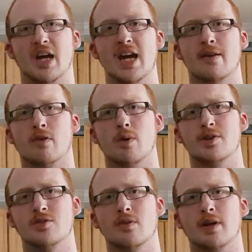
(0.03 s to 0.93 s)
Hey everyone,
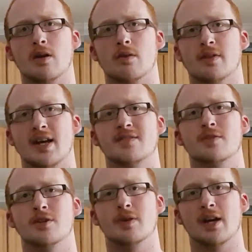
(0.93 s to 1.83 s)
Drew here. Thanks
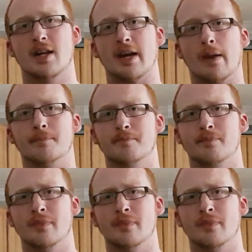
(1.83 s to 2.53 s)
for tuning in again.